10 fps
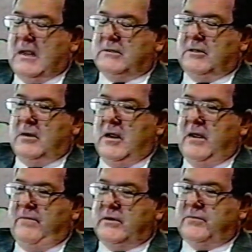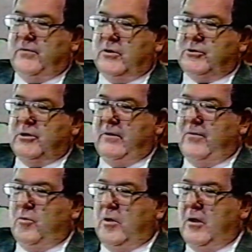It's the Navy's version of a
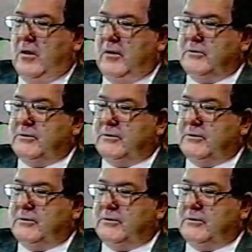waltz.